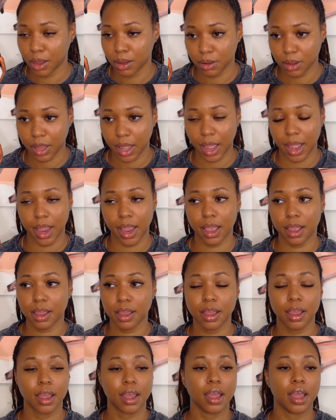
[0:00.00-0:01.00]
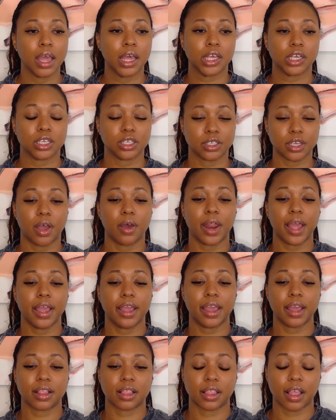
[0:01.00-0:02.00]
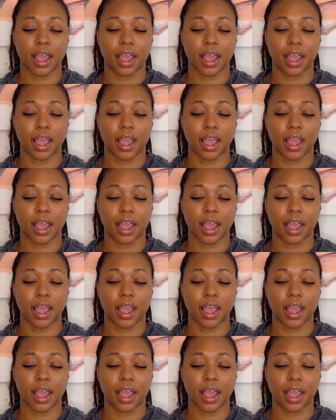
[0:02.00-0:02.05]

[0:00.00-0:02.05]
Okay, so they get